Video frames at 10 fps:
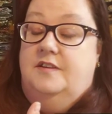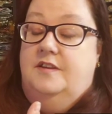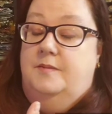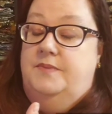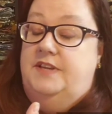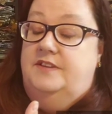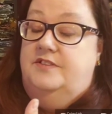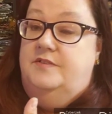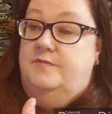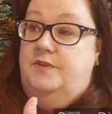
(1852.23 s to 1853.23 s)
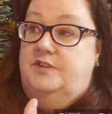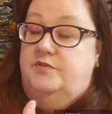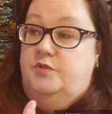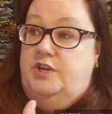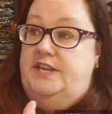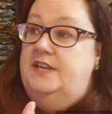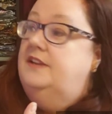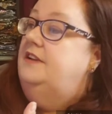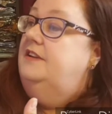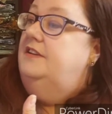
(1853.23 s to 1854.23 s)
company is Free,
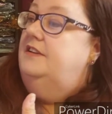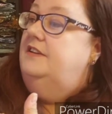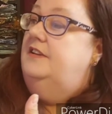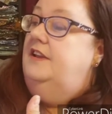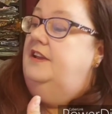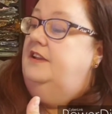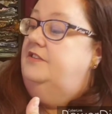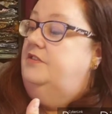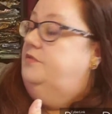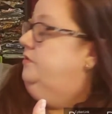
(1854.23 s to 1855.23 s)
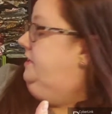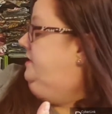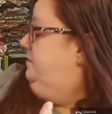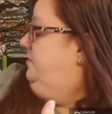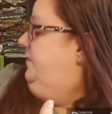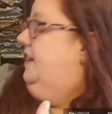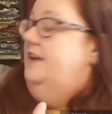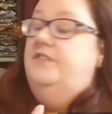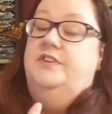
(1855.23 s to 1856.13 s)
and it's the Free number 5.